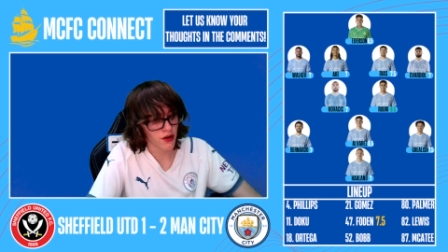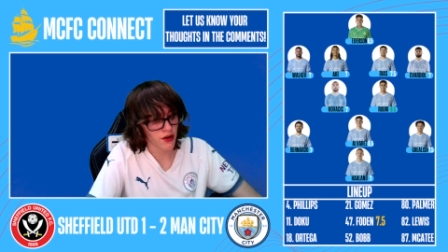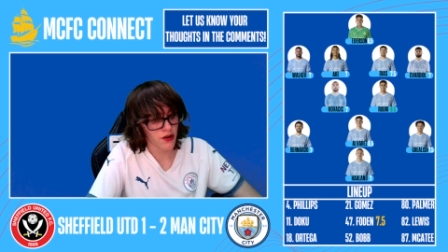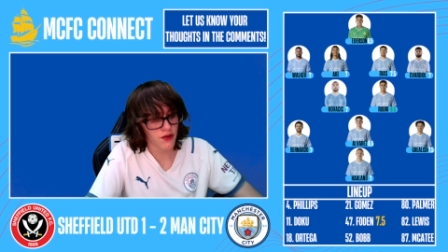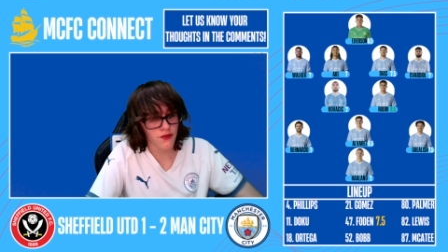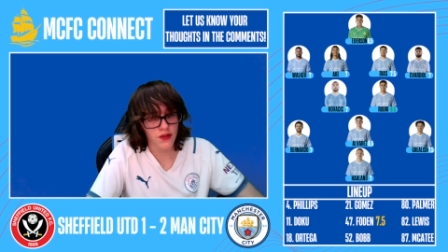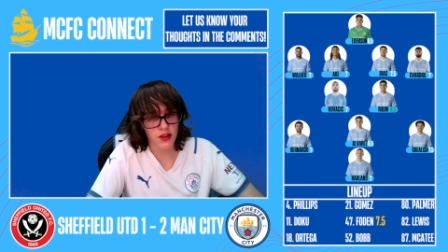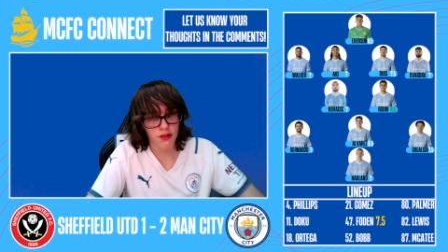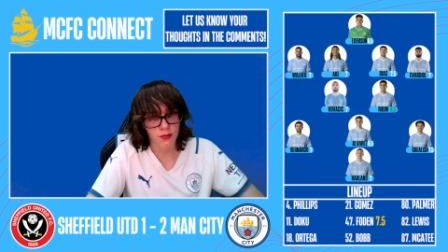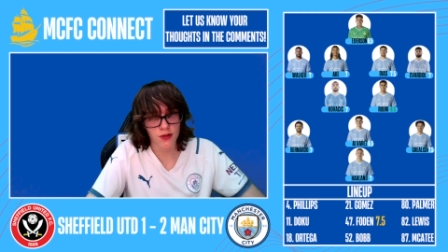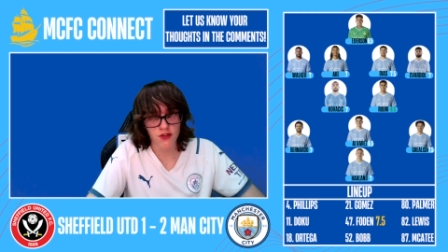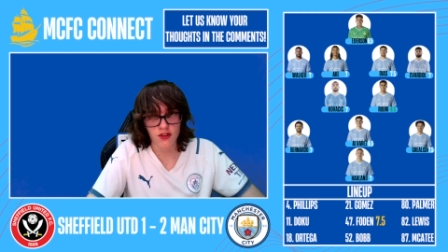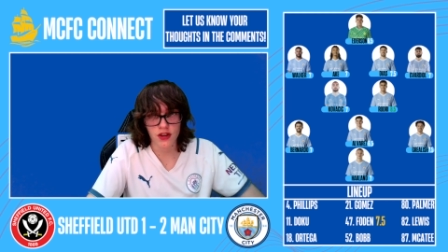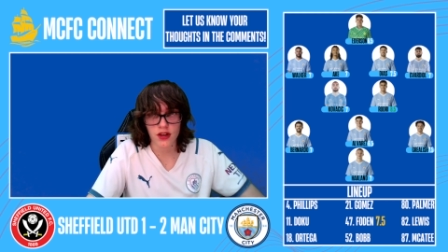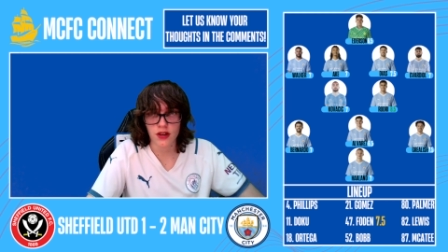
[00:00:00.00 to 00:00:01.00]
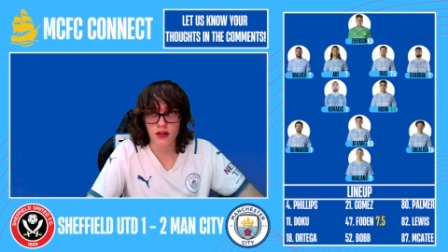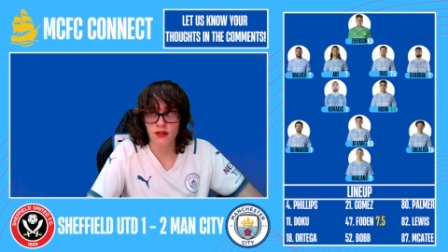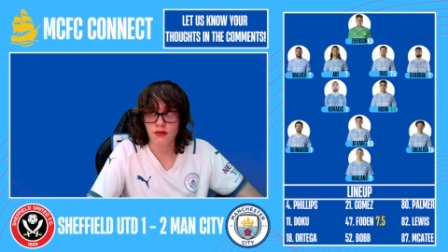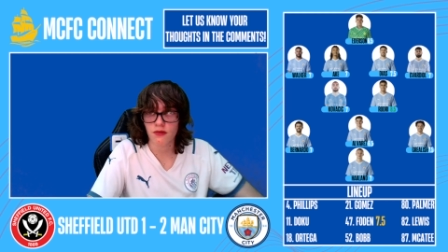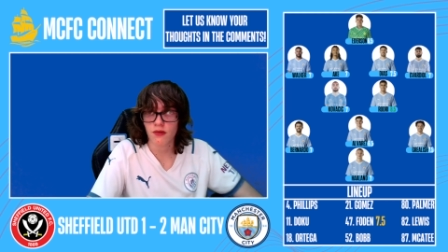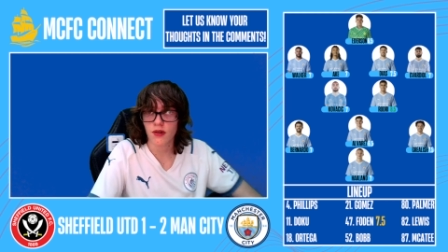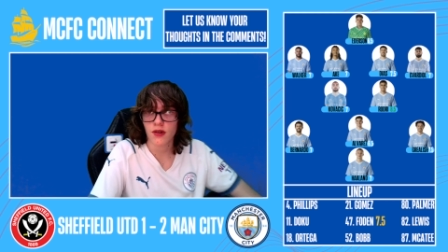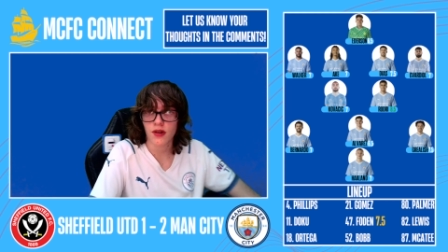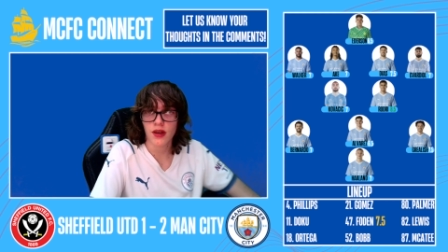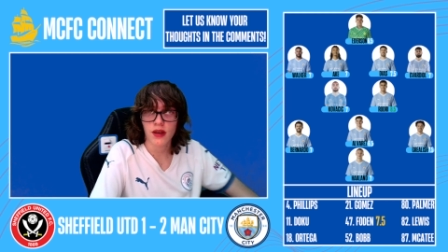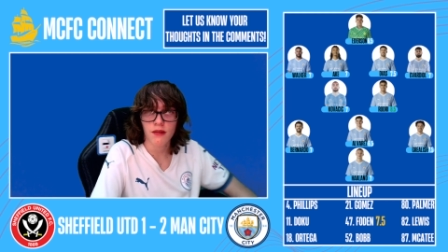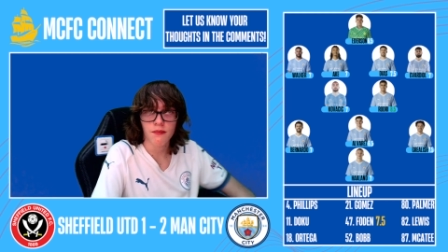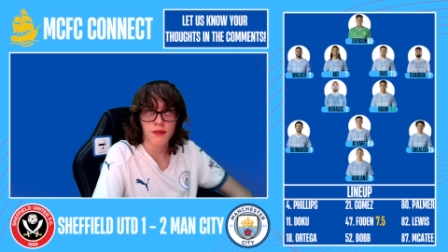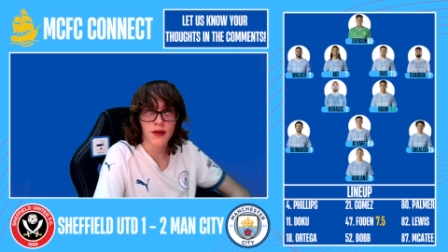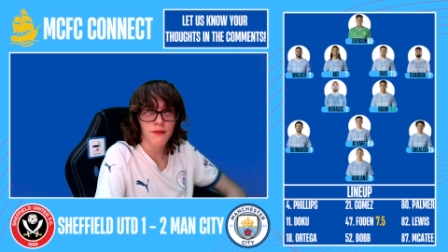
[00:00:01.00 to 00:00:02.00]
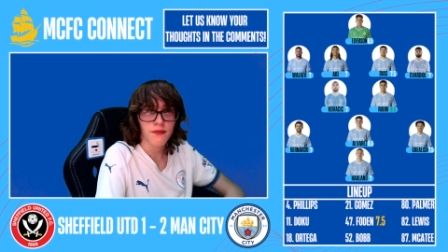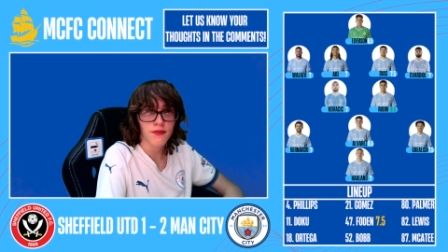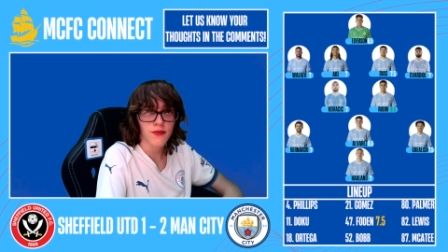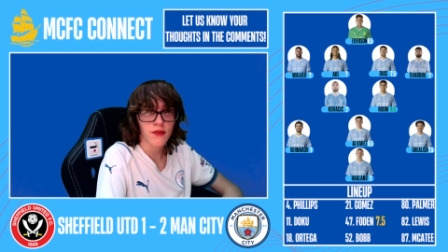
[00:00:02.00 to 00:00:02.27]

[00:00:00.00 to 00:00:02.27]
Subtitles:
I don't think there's much he can do on it, but